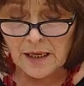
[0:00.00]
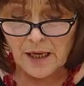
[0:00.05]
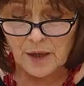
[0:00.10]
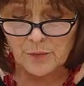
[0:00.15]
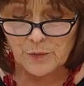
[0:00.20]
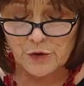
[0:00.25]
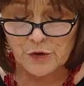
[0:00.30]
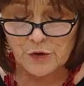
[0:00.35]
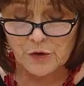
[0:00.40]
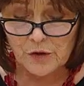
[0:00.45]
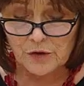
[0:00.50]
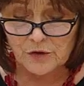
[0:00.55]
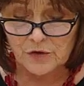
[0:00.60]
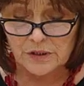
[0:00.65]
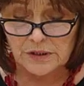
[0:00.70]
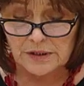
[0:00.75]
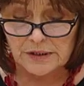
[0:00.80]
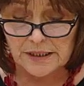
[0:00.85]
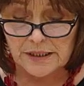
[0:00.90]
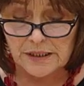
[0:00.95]
and with
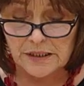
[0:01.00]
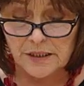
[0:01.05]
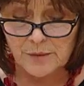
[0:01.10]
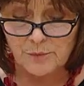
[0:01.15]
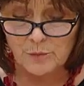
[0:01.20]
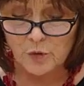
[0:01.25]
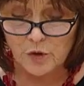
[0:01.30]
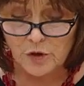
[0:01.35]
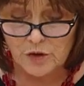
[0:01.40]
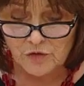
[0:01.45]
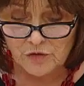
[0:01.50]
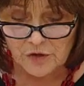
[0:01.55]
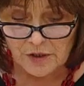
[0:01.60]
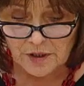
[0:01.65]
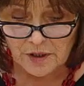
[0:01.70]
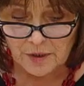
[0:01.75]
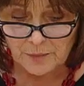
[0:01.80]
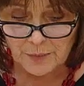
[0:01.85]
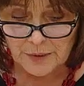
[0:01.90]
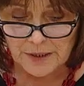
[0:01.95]
290 more
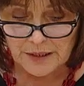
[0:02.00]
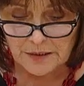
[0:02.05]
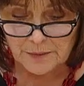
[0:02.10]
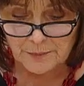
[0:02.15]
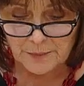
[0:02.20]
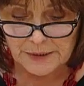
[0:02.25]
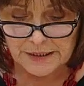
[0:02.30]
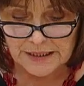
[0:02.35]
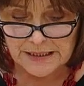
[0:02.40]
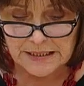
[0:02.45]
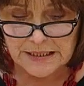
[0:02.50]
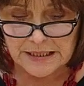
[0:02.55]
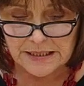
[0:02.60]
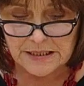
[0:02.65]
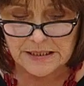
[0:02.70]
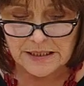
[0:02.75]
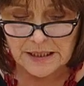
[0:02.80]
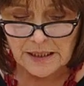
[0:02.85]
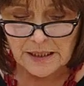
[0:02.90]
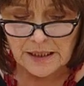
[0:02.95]
training
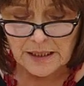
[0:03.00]
places